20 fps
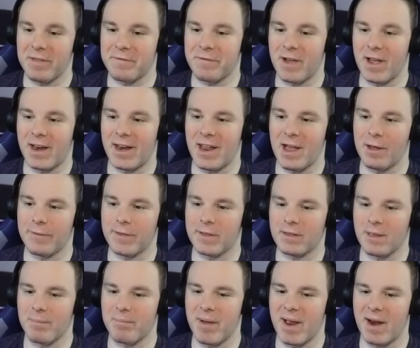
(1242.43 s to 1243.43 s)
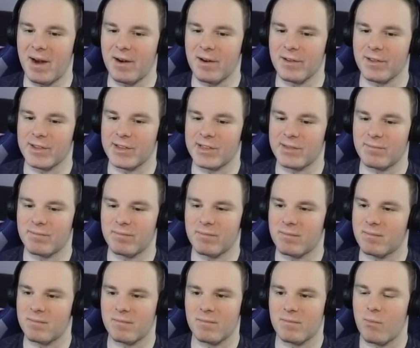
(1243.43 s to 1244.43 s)
they find out that the bear is
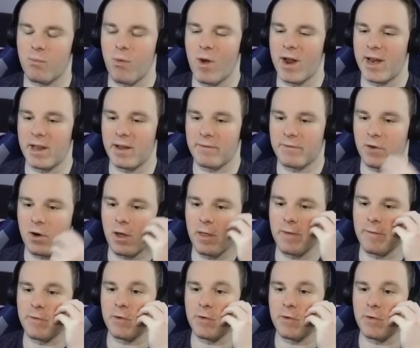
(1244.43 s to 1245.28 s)
waiting for all the